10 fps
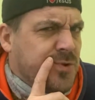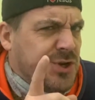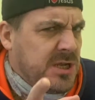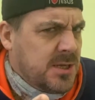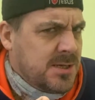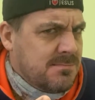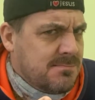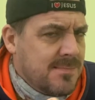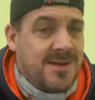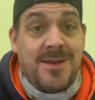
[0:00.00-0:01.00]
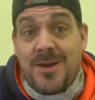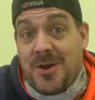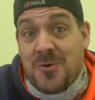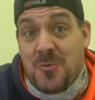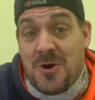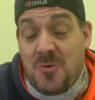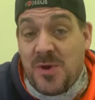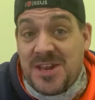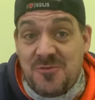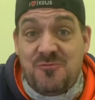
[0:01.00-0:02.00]
Do you? Well we're
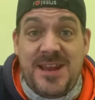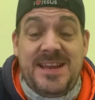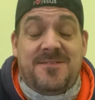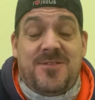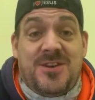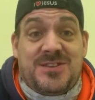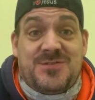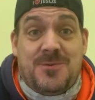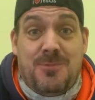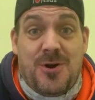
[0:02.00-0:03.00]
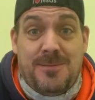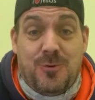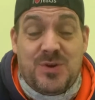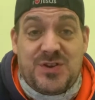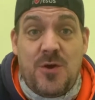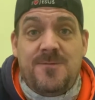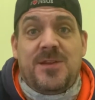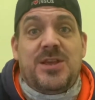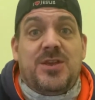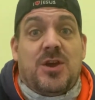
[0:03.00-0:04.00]
going to read a verse from the Bible which
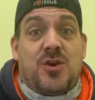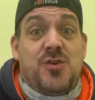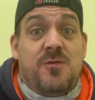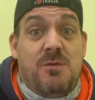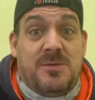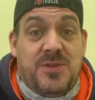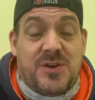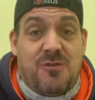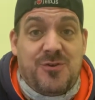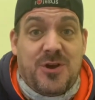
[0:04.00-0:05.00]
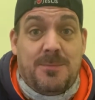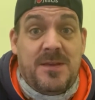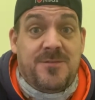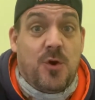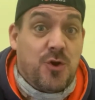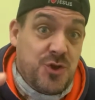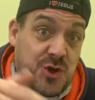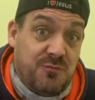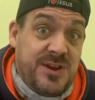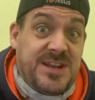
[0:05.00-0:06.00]
hopefully you've read with a grown up. If not you
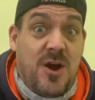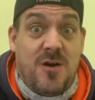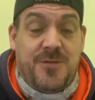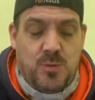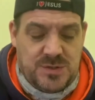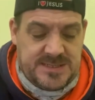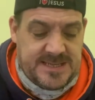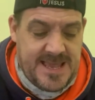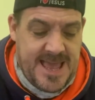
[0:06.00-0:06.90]
can read afterwards.